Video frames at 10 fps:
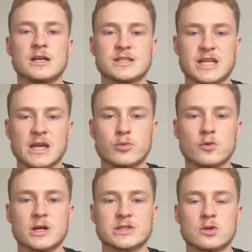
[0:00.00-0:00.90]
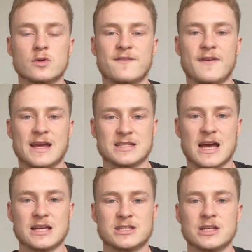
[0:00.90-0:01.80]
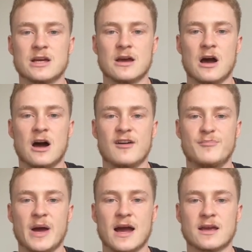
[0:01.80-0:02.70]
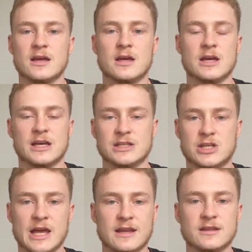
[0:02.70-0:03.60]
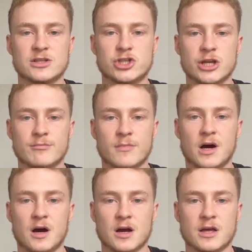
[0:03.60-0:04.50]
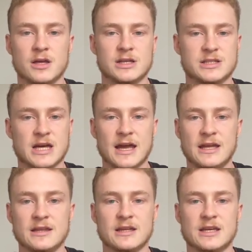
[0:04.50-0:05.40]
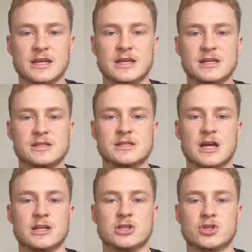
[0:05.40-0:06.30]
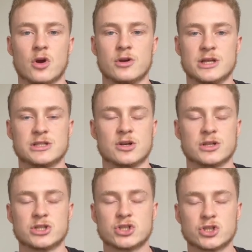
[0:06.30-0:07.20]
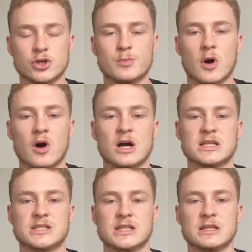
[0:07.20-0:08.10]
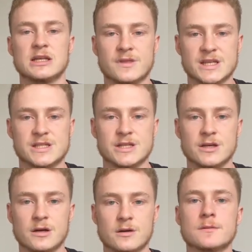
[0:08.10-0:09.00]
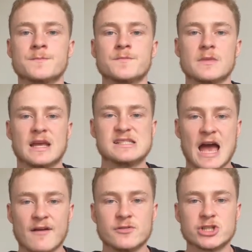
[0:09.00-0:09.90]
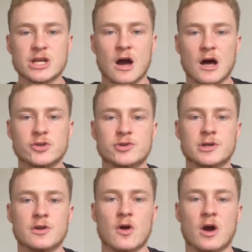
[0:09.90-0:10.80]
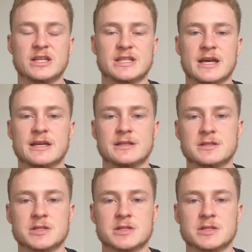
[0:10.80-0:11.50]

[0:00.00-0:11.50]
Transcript: Ziebell has looked fantastic at halfback. He's getting the chip mark, he's taking the kick-ins, and he showed he's got a super high ceiling this year. He's averaging 119.